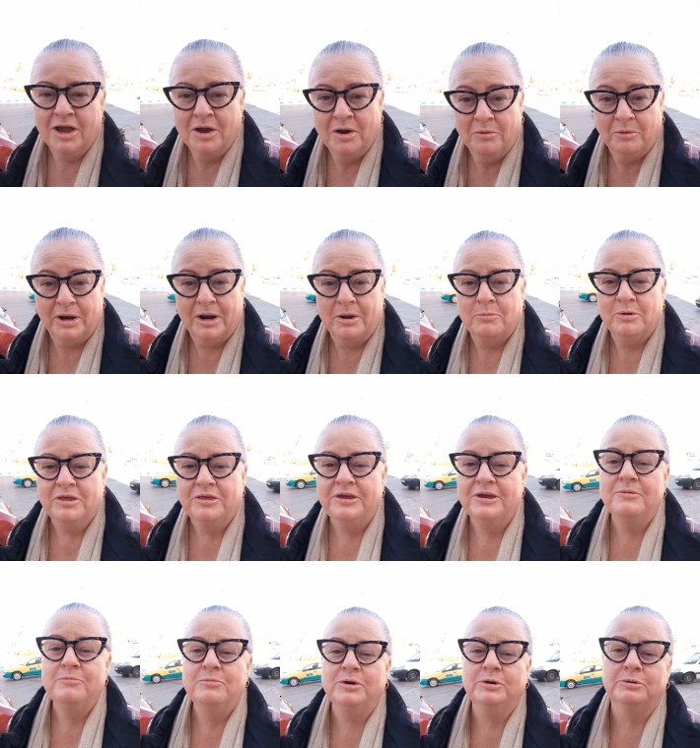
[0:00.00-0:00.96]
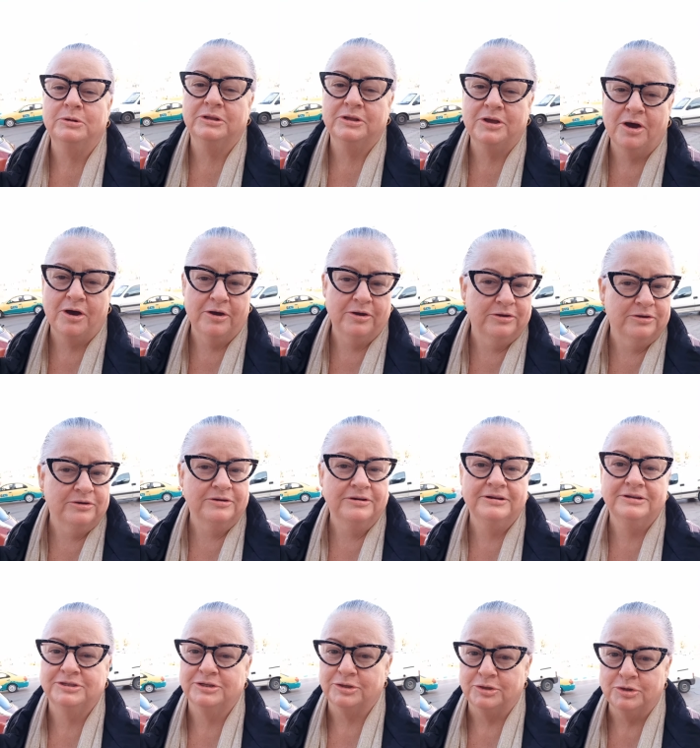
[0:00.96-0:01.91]
when I'm with him we will go
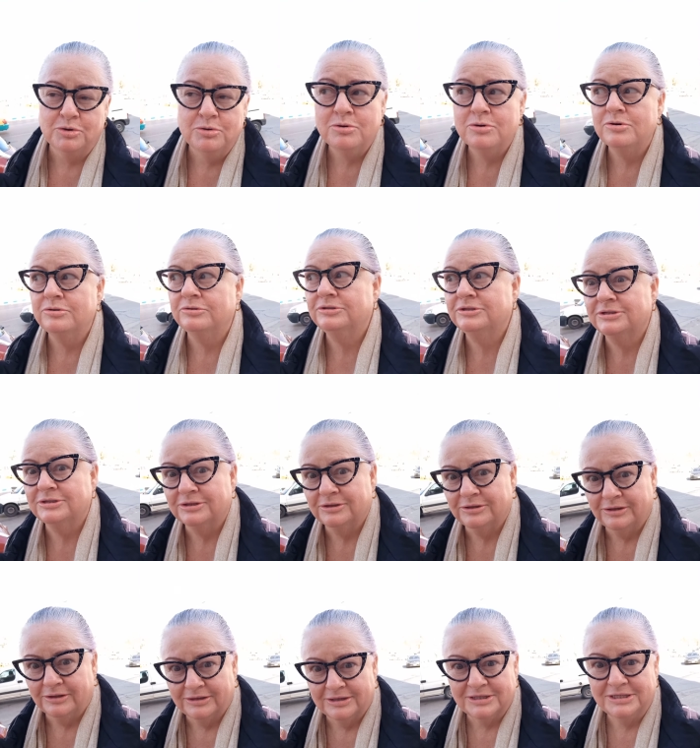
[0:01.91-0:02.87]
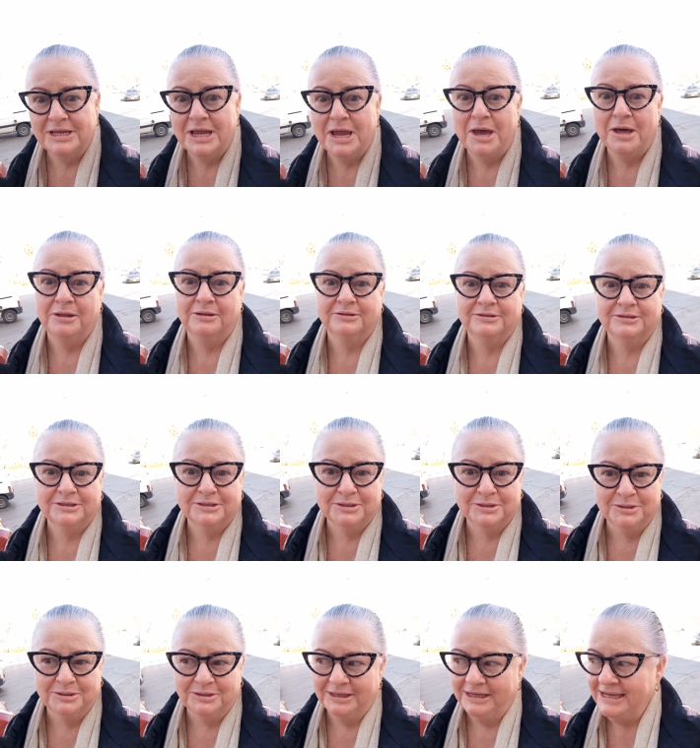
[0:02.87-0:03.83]
to the north, to the south,
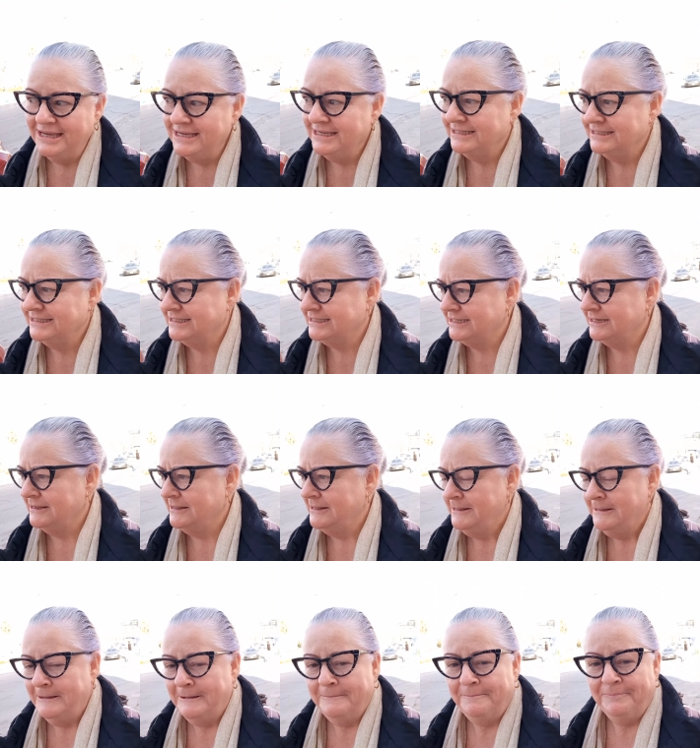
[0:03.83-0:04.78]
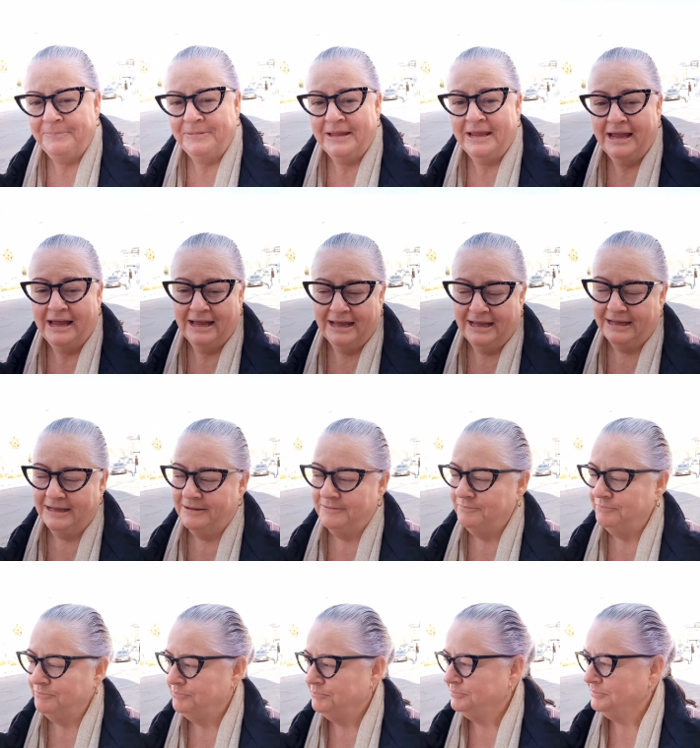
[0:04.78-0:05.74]
to the east
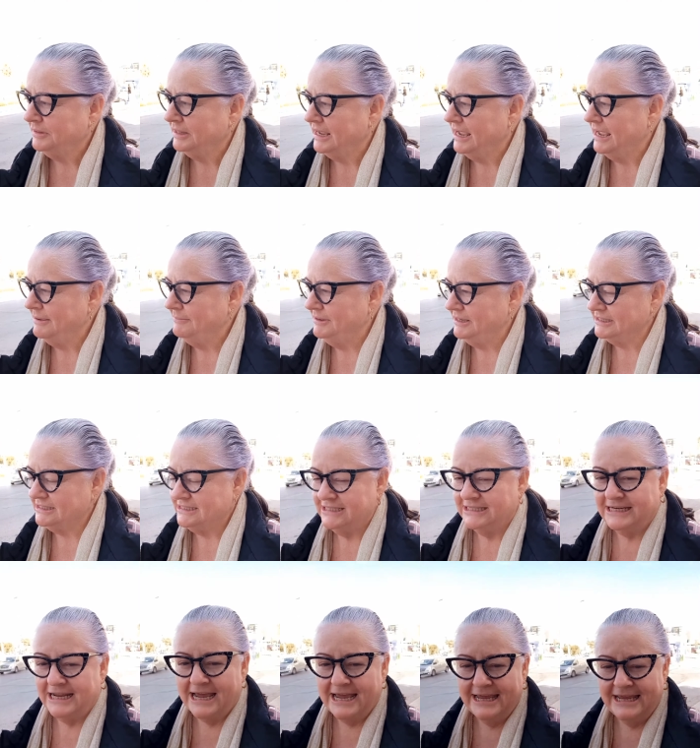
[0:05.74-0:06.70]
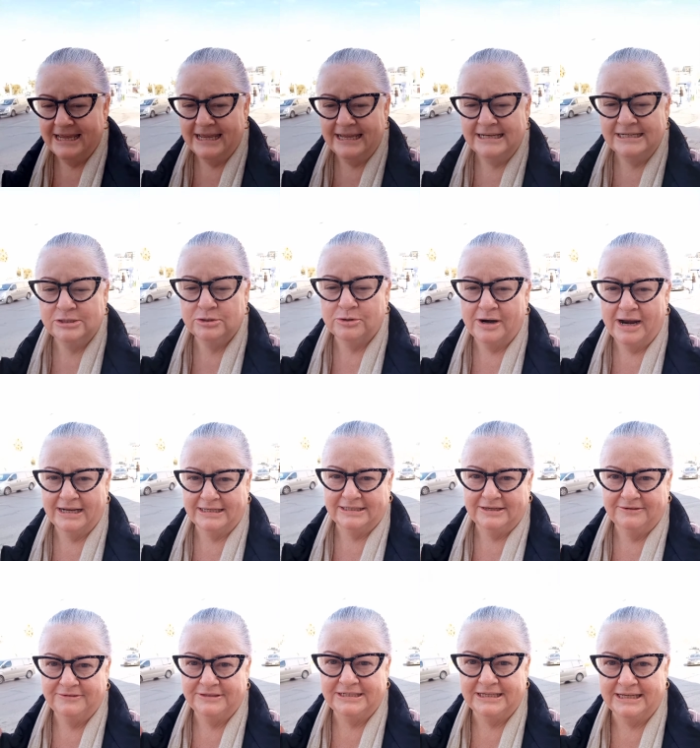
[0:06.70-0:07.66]
um, but today, indoor
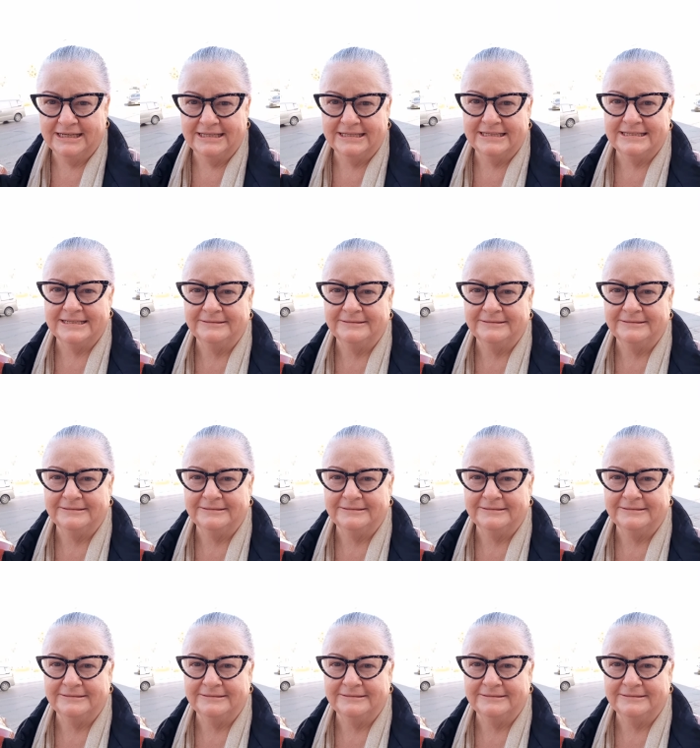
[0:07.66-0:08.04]
activities.